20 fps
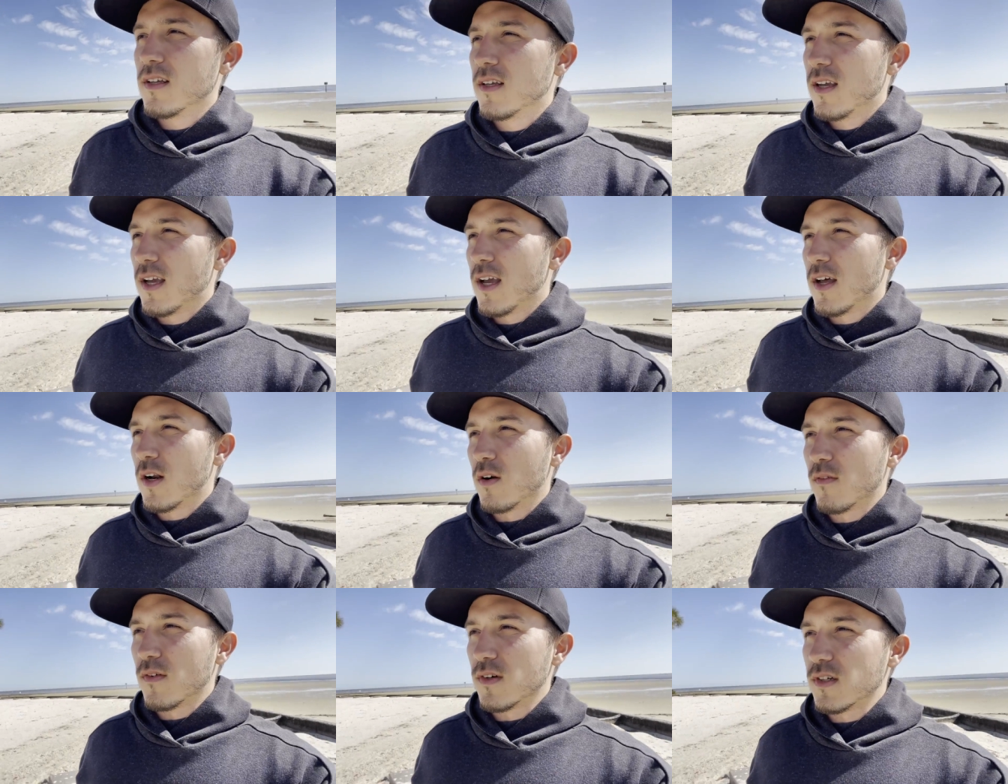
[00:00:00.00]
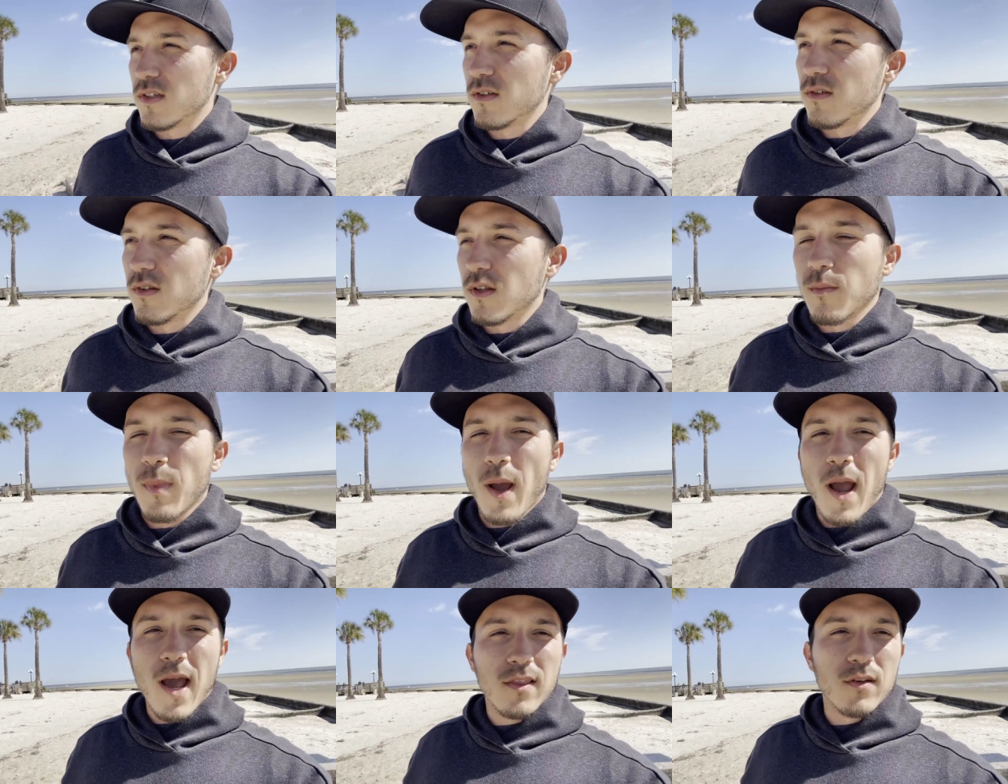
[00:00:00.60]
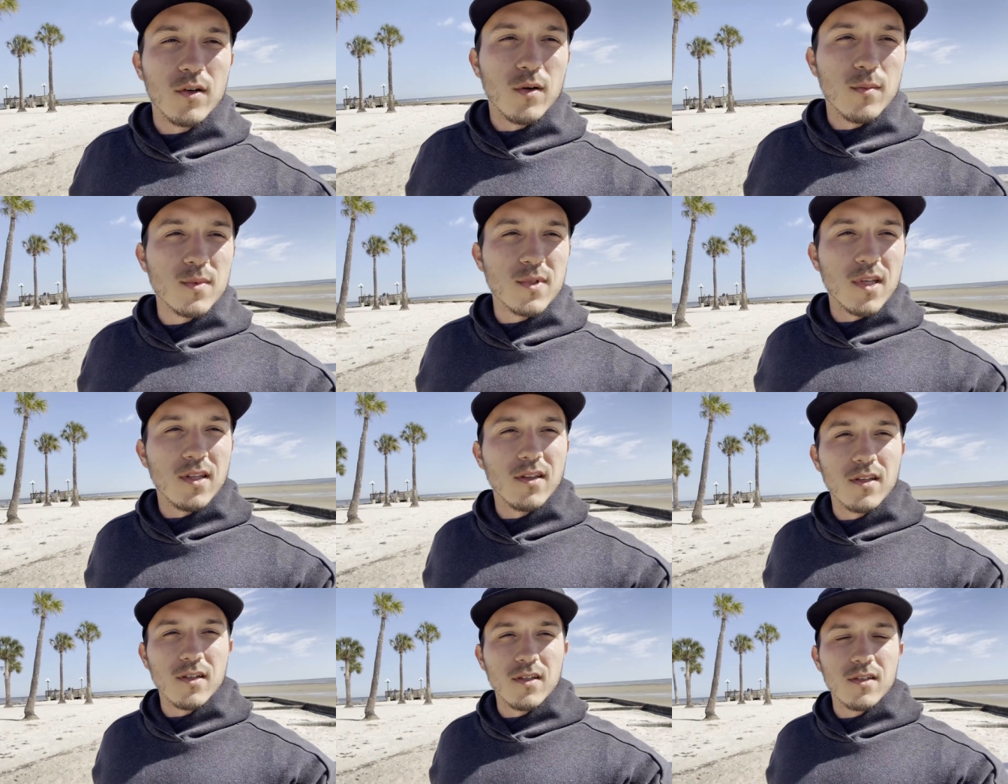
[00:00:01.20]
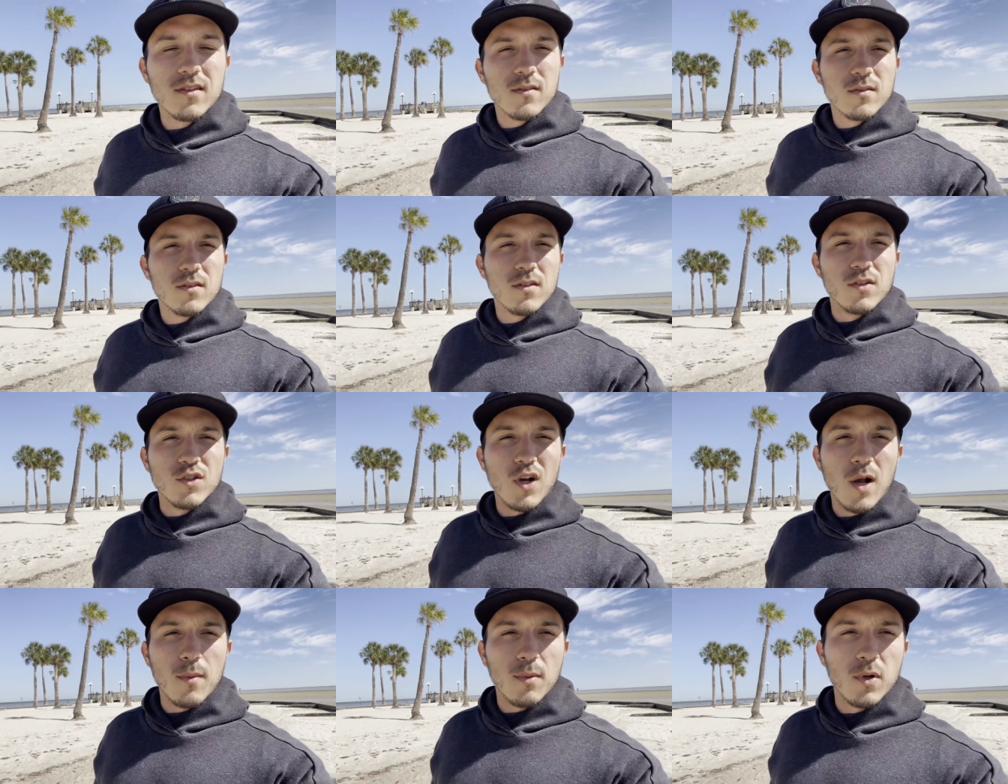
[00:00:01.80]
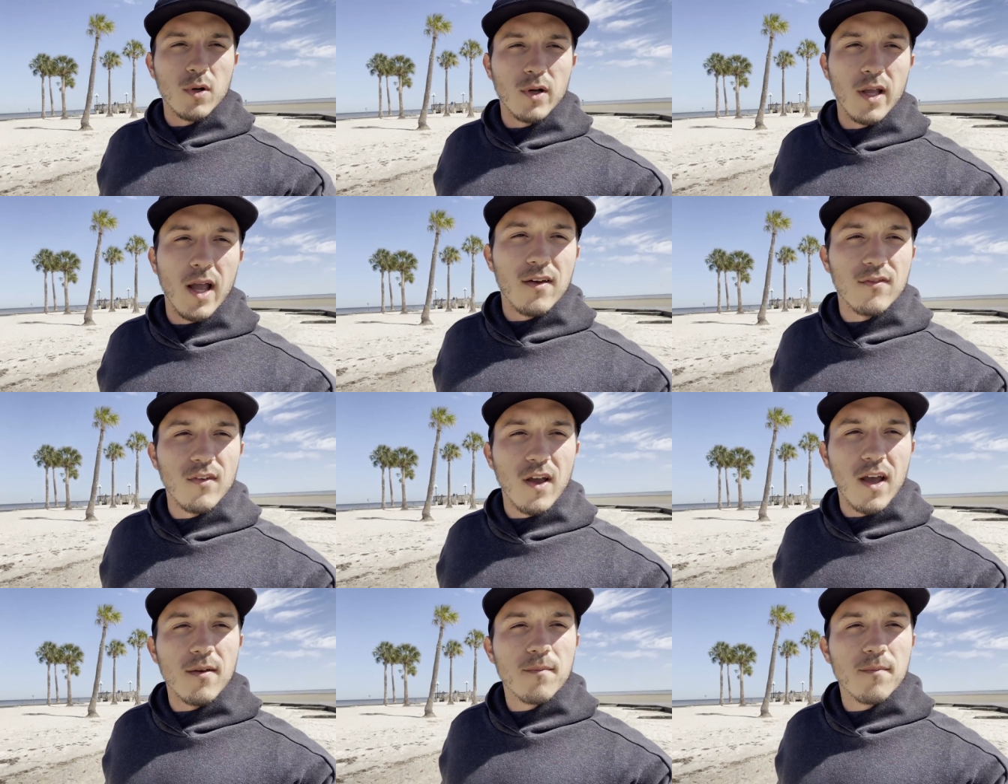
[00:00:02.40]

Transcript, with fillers: head over to the bathrooms and the tropical cafe.